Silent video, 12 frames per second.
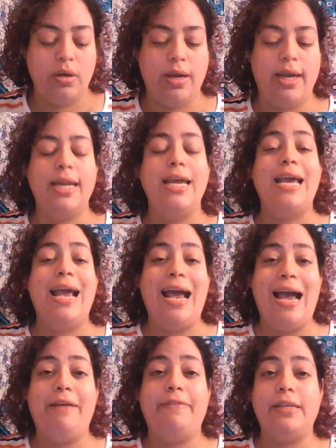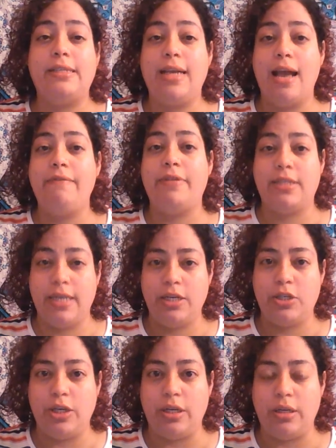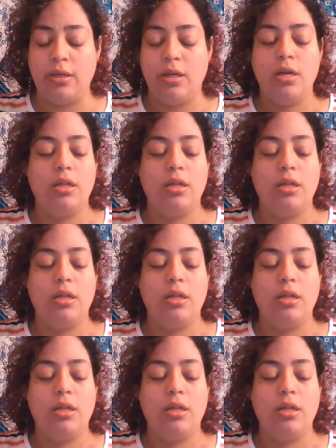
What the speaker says: Right? Have this conversation.